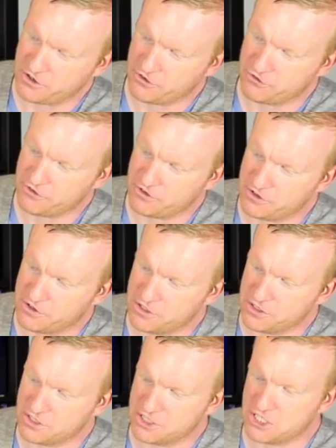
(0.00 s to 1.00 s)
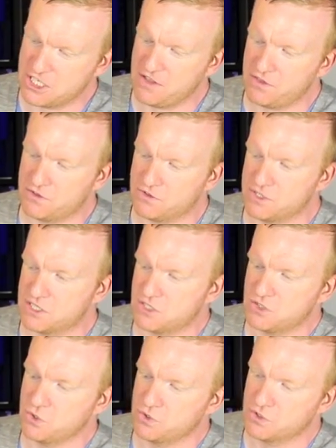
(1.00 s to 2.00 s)
of the sheath to his
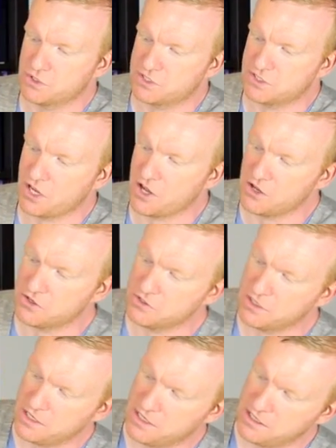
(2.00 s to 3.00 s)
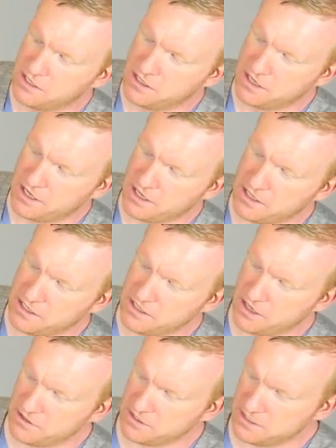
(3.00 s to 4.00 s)
sword. So,
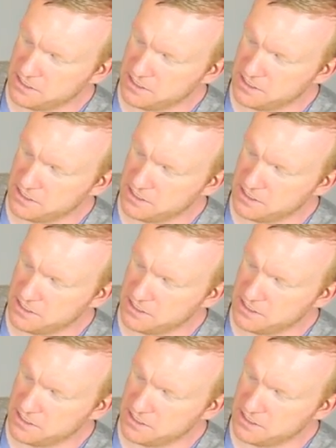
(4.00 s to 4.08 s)
the